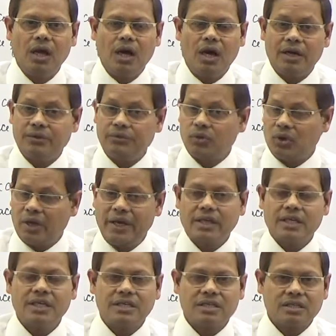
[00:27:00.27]
and if you like
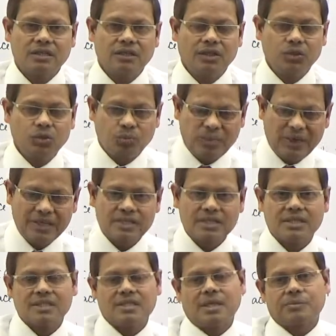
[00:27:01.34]
it, you please
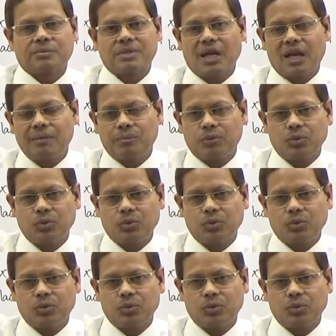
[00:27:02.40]
subscribe